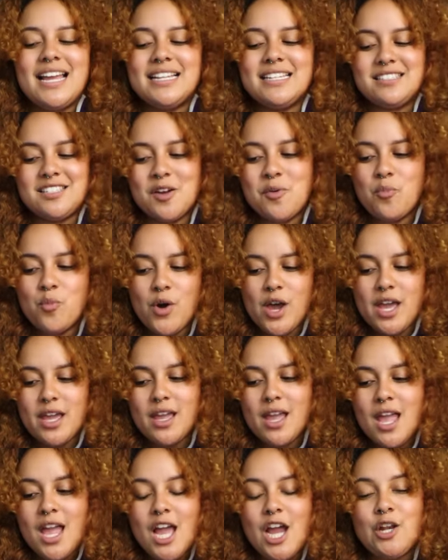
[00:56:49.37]
in some
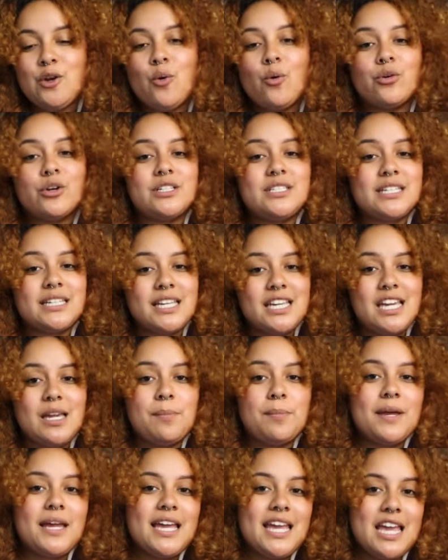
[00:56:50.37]
way in order to
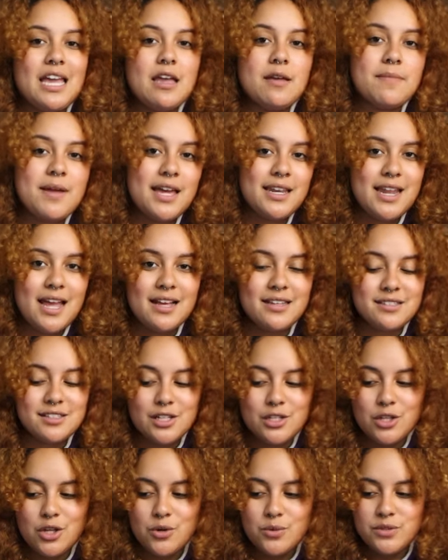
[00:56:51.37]
keep him and S
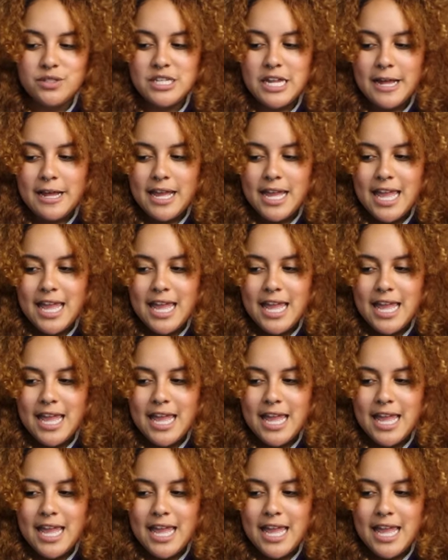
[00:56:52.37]
close.